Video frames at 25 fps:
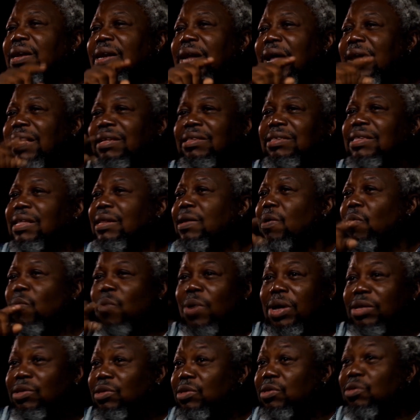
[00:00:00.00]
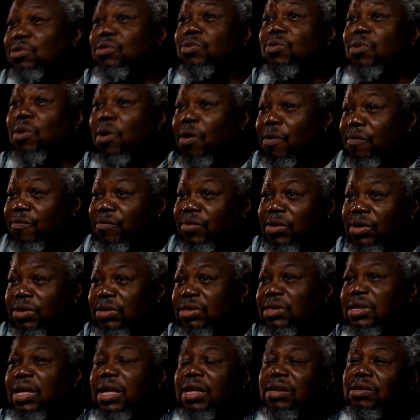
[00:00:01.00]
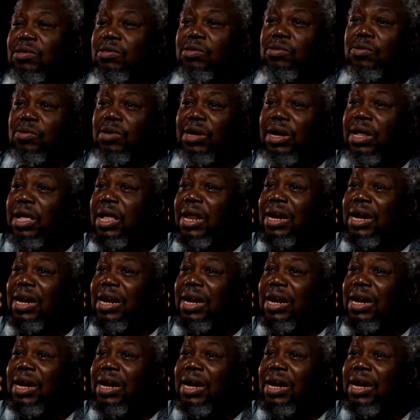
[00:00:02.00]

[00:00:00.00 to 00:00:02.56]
lines and the words too obvious and too